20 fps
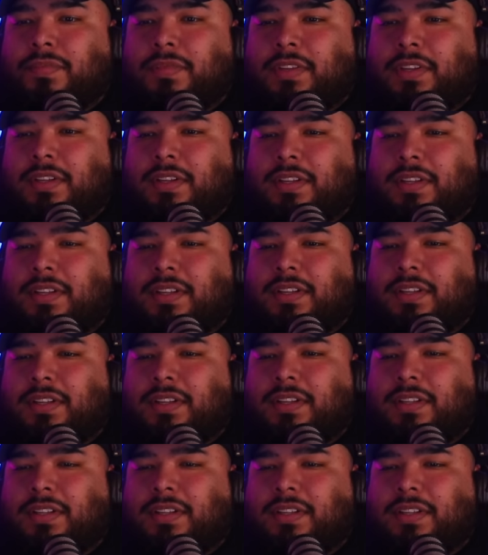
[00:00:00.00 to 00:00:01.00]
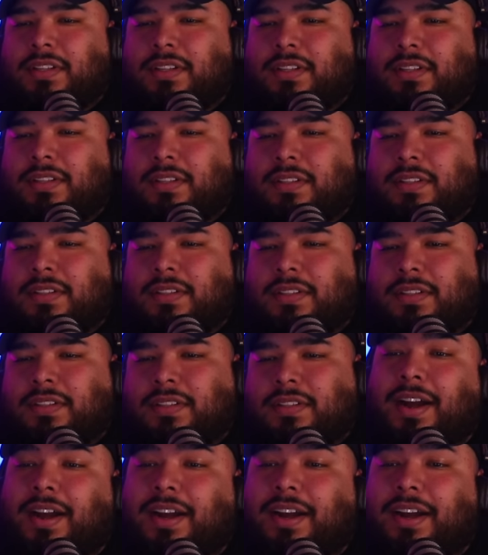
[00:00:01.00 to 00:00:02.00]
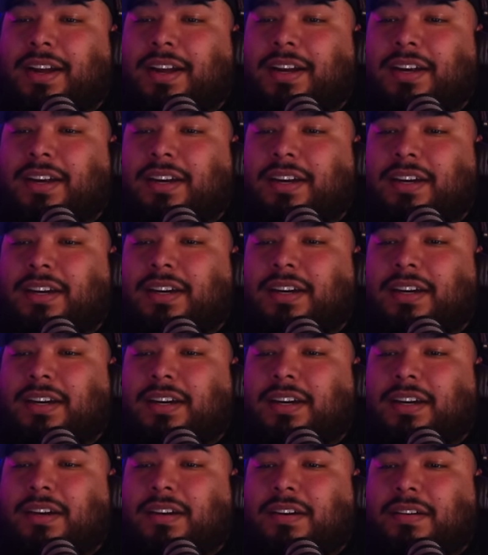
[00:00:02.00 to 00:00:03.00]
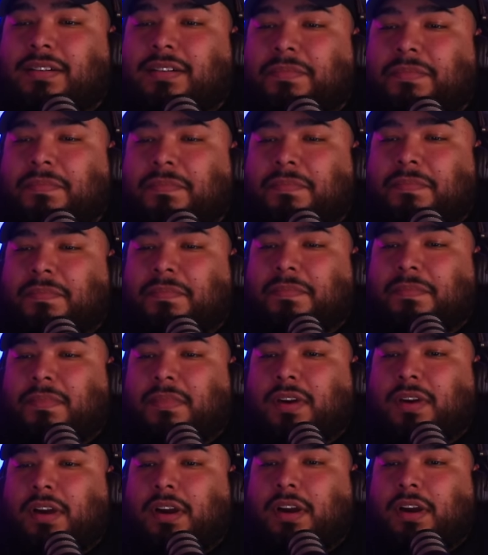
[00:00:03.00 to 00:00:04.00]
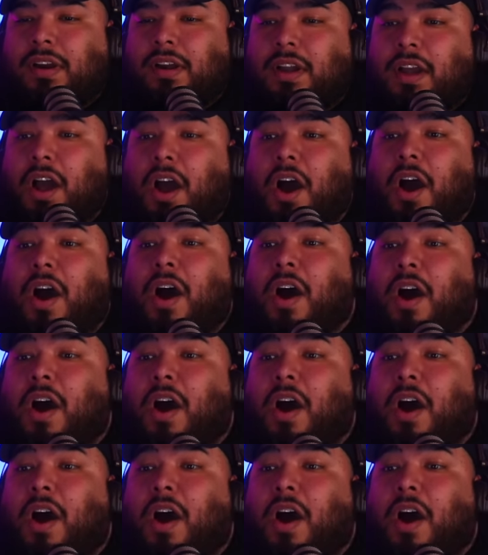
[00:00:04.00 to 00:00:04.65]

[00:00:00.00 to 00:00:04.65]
[no speech]